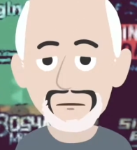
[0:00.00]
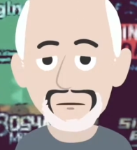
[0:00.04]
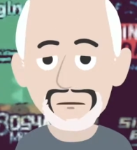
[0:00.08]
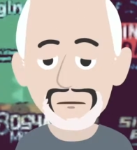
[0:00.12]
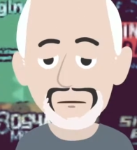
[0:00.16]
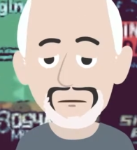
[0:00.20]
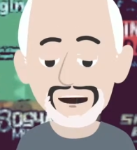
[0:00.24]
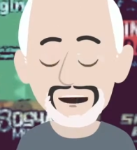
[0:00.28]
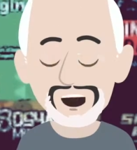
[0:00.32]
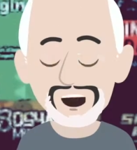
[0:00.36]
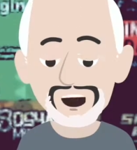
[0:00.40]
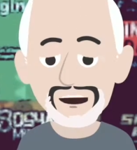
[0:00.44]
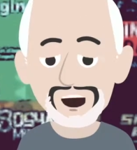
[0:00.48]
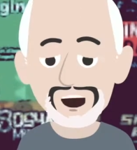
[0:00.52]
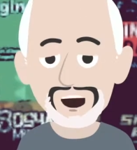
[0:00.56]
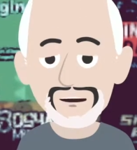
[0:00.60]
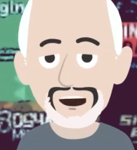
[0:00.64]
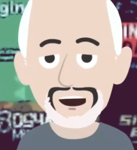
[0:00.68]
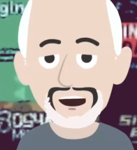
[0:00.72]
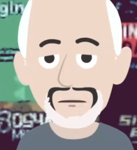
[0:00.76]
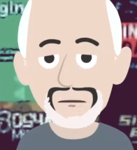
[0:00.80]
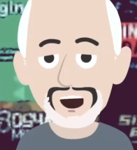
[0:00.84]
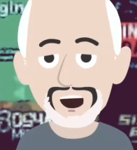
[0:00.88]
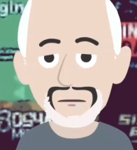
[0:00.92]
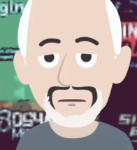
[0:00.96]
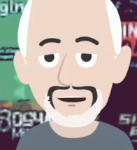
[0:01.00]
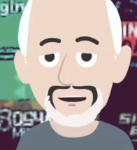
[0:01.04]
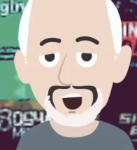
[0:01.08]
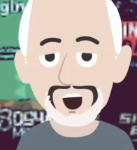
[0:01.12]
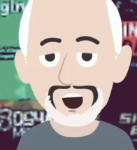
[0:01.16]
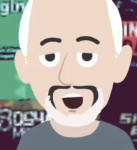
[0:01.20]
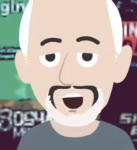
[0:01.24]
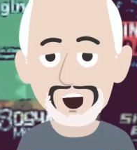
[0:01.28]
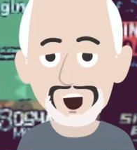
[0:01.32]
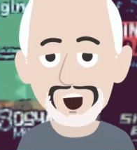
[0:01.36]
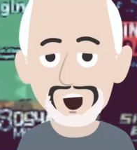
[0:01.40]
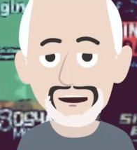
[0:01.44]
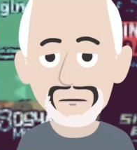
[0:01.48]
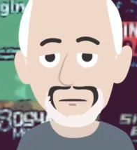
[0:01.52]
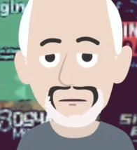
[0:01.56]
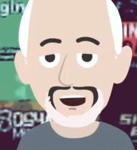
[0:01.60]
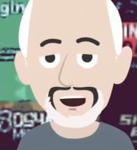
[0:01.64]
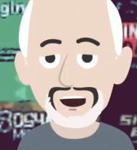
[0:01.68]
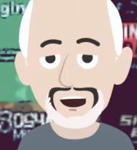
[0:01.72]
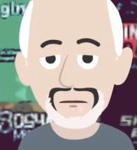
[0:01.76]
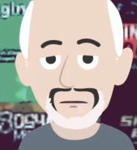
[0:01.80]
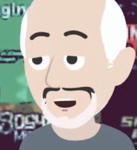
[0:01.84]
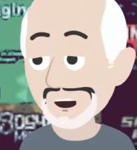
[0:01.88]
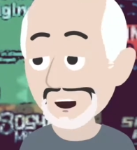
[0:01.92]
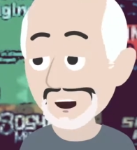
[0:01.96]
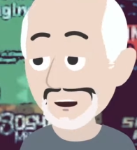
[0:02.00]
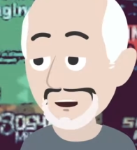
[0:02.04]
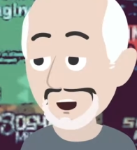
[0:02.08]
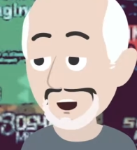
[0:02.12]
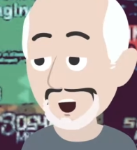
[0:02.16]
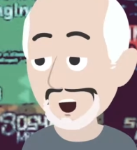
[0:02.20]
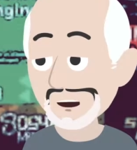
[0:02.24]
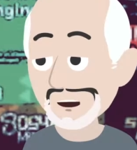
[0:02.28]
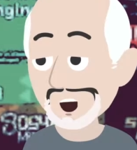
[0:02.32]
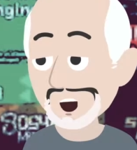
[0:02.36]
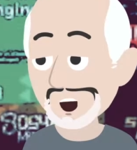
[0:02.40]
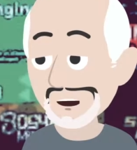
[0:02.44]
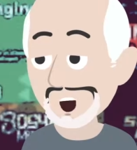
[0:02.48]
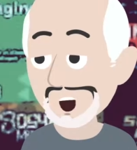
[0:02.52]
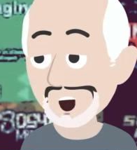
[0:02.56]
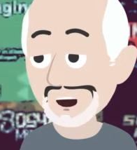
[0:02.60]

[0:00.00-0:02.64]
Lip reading: you could just ask someone, hey, did you